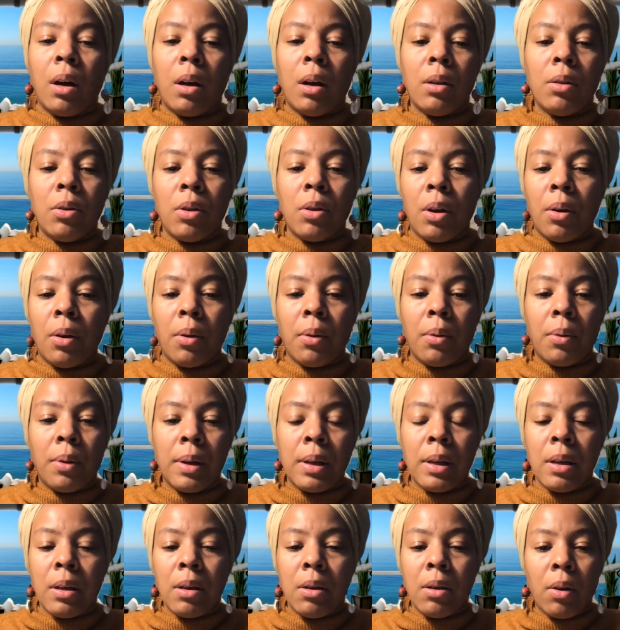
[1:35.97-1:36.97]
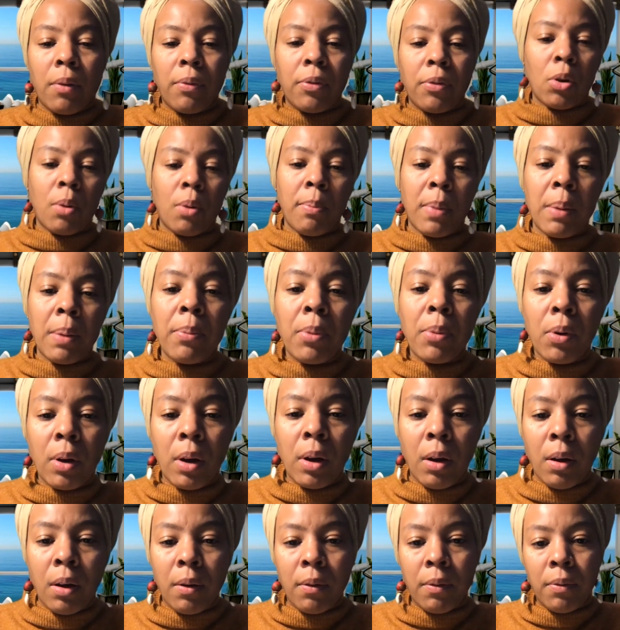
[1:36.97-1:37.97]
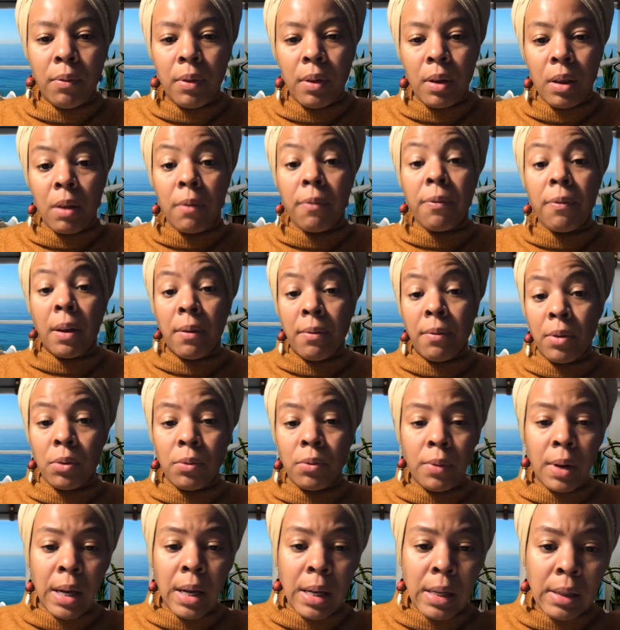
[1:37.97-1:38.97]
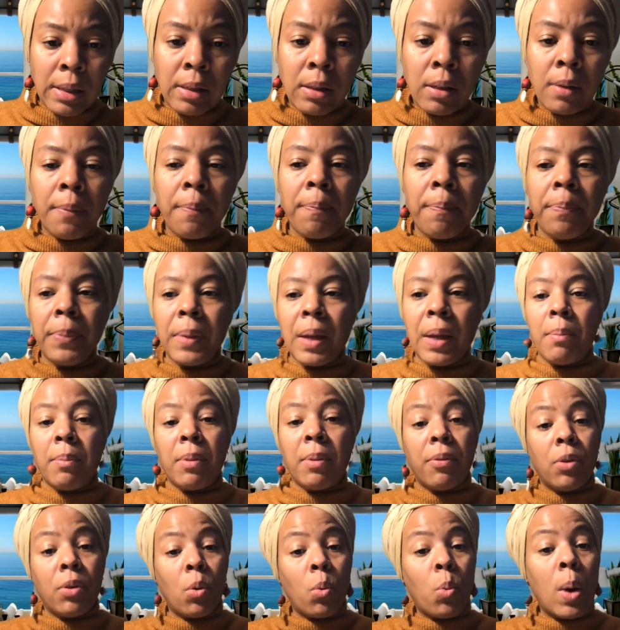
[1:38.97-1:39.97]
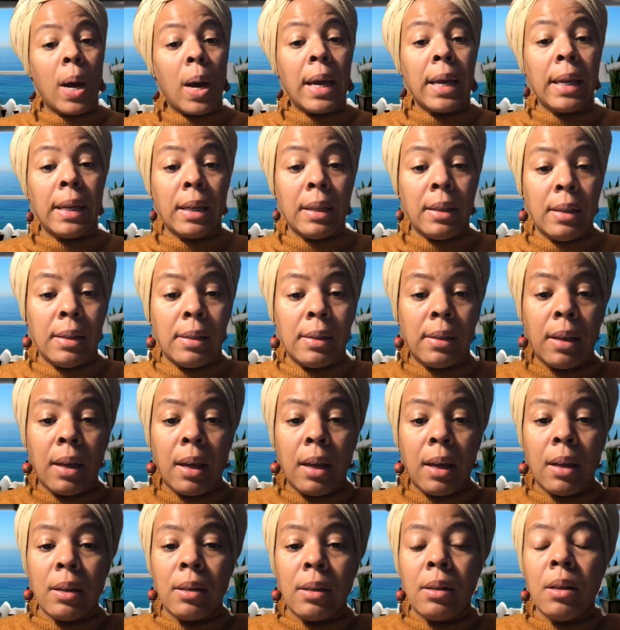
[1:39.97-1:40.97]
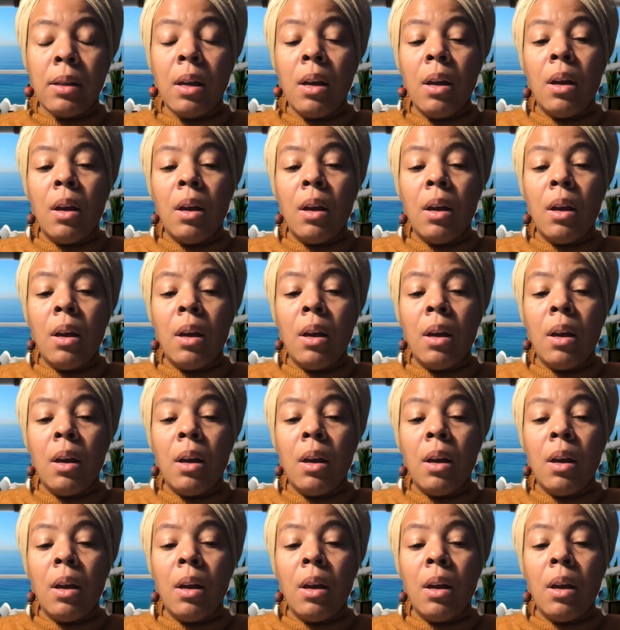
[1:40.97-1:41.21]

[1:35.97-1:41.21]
if you're a member of the favored race, if you're white in this case,